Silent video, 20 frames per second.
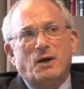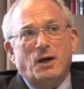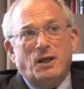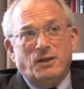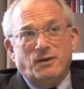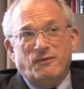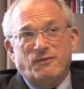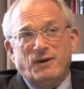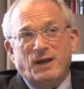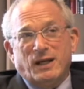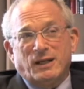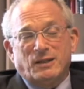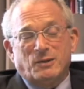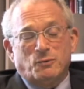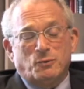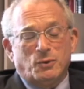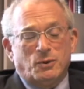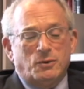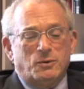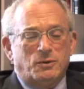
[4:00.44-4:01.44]
on the fact
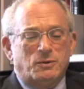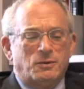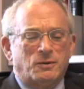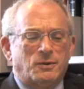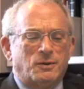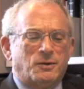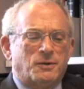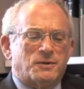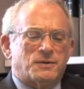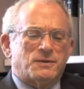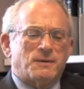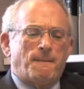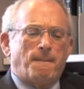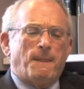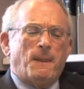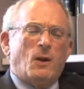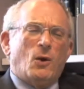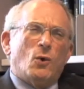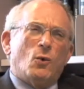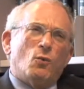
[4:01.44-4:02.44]
that we're good learners,
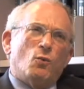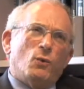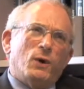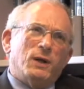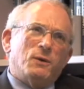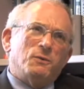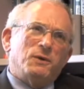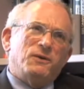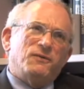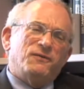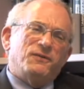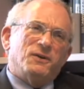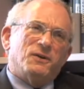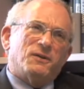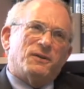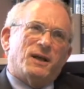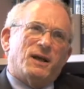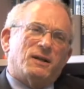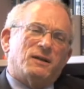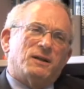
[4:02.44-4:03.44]
when we
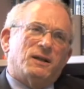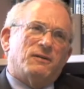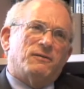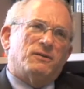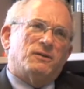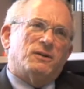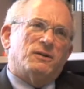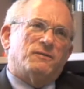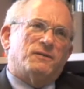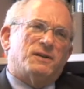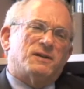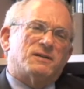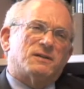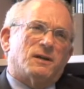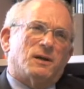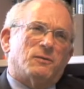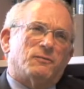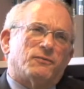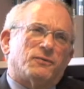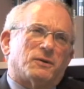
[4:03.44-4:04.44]
feel that level of
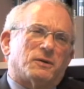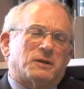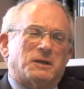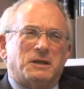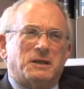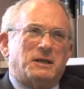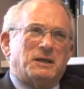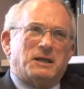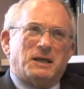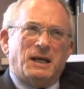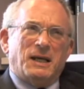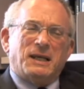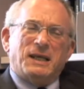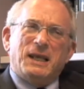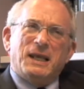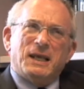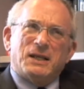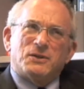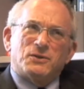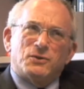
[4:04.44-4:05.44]
discomfort, I
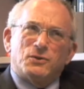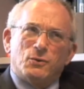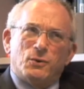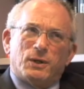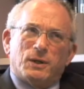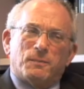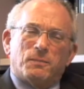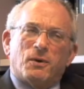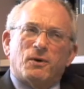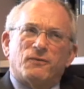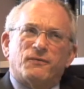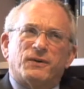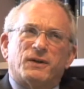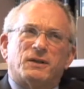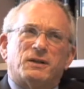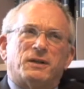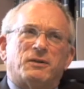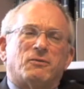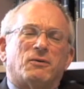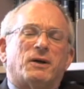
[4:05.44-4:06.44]
can't do it
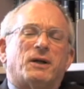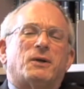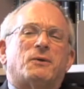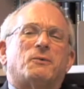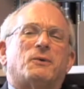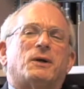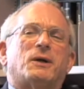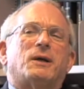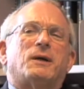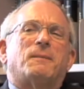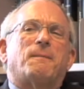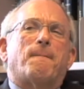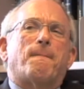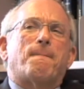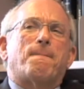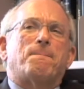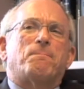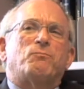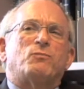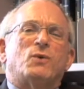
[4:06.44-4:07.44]
perfectly right away,
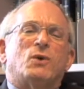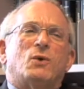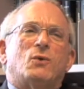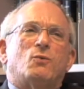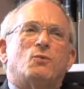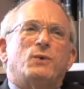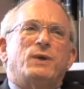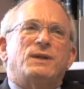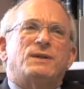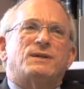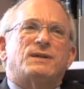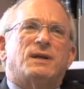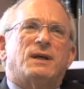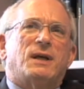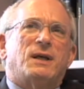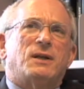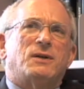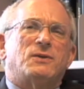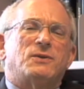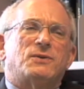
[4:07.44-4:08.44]
we
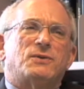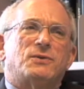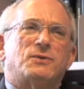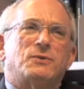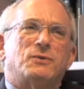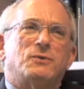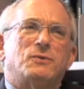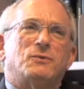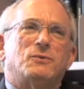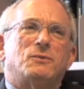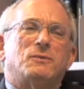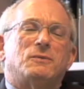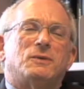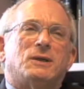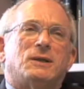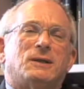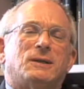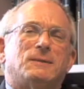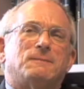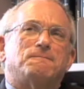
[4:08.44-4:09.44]
tend to,
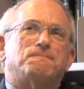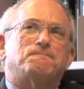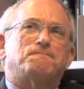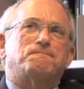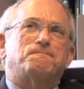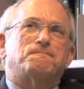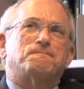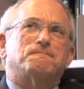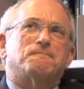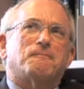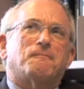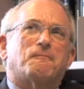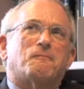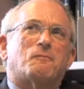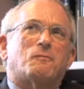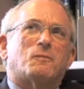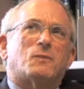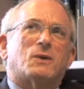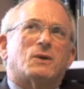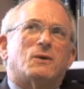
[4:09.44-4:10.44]
um,
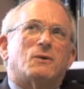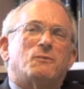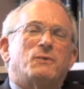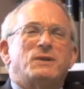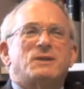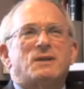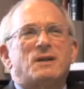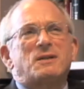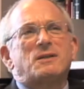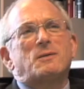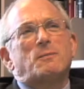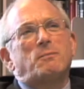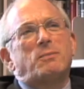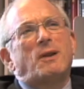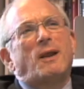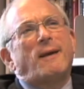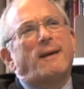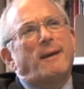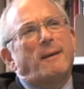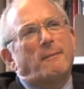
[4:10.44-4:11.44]
we tend to
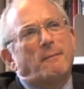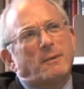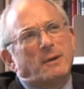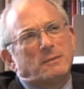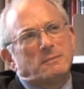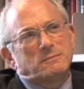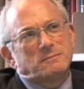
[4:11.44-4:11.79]
blame.